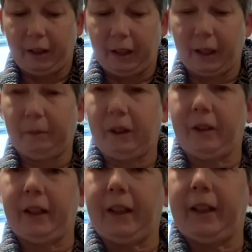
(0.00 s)
And I'm
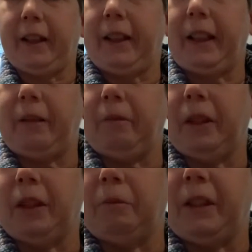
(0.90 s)
using
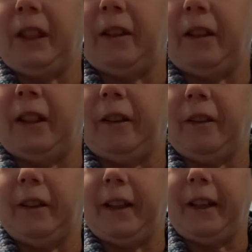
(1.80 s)
8mm
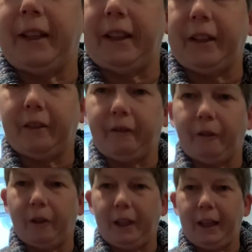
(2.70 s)
needles, so I think that's a
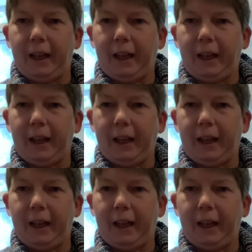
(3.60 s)
4.5.